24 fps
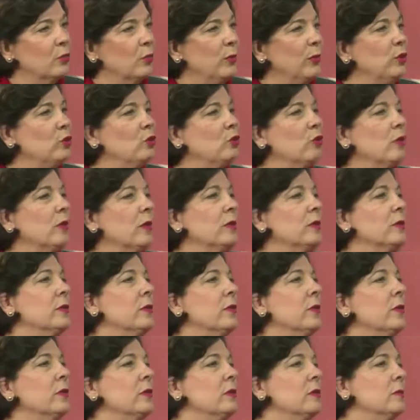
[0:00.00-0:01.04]
We trust
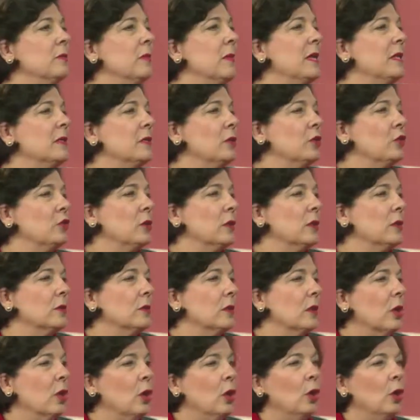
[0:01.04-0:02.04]
those messages.